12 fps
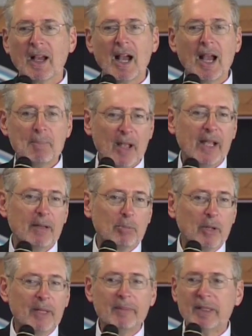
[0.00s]
I paid a
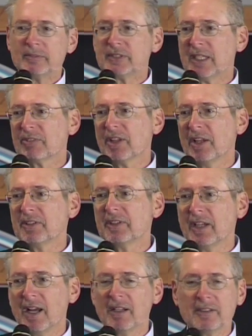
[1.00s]
premium, several
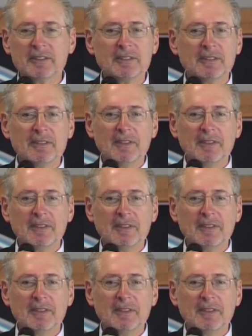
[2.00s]
$100s.